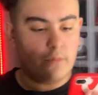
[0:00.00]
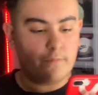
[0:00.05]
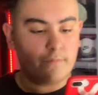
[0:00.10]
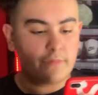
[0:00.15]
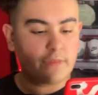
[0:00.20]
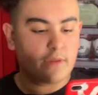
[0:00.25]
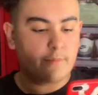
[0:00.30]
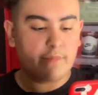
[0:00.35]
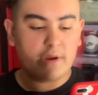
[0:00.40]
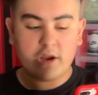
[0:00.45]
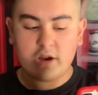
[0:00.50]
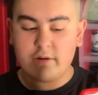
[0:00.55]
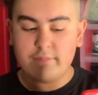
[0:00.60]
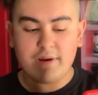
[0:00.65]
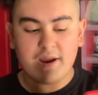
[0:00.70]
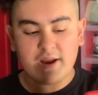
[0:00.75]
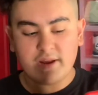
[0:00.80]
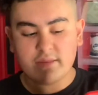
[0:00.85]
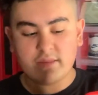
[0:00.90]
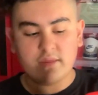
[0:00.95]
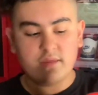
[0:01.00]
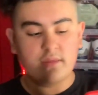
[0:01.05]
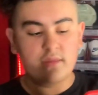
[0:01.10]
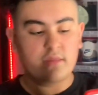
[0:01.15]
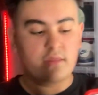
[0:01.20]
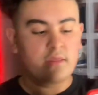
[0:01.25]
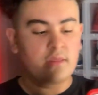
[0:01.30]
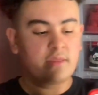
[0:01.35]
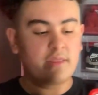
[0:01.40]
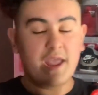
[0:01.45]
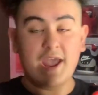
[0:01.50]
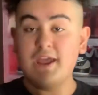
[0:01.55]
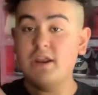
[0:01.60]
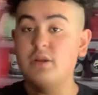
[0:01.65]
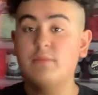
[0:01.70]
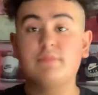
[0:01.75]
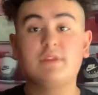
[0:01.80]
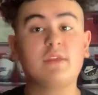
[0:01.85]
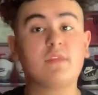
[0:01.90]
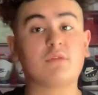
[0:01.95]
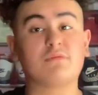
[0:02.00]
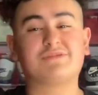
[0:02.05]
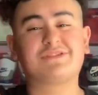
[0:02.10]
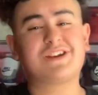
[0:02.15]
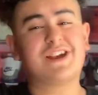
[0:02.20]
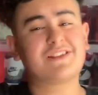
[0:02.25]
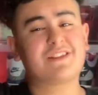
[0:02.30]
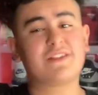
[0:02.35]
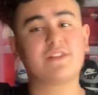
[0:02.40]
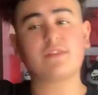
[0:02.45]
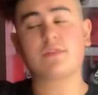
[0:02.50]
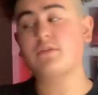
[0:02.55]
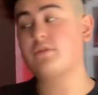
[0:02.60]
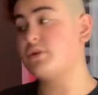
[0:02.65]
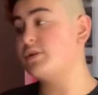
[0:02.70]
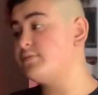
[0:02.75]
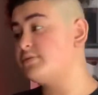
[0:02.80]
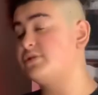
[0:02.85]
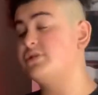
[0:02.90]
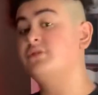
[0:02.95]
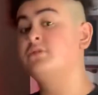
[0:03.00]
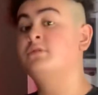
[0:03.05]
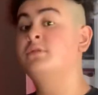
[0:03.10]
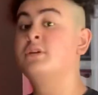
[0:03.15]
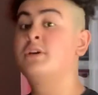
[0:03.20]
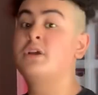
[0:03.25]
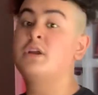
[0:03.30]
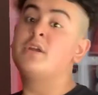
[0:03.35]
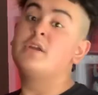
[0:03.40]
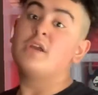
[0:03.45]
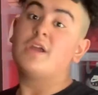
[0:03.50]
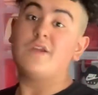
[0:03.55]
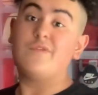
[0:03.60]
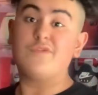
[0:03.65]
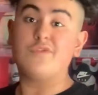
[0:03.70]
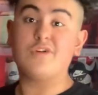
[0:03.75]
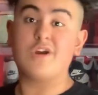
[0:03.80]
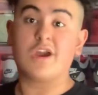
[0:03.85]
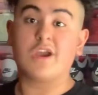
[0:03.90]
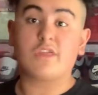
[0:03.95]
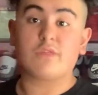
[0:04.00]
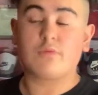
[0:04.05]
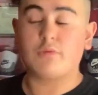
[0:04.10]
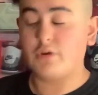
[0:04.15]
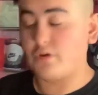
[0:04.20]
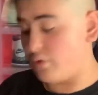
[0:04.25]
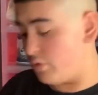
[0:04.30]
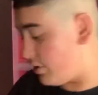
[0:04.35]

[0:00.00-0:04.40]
some Air Maxes, the NMD. So check the description if you guys want to go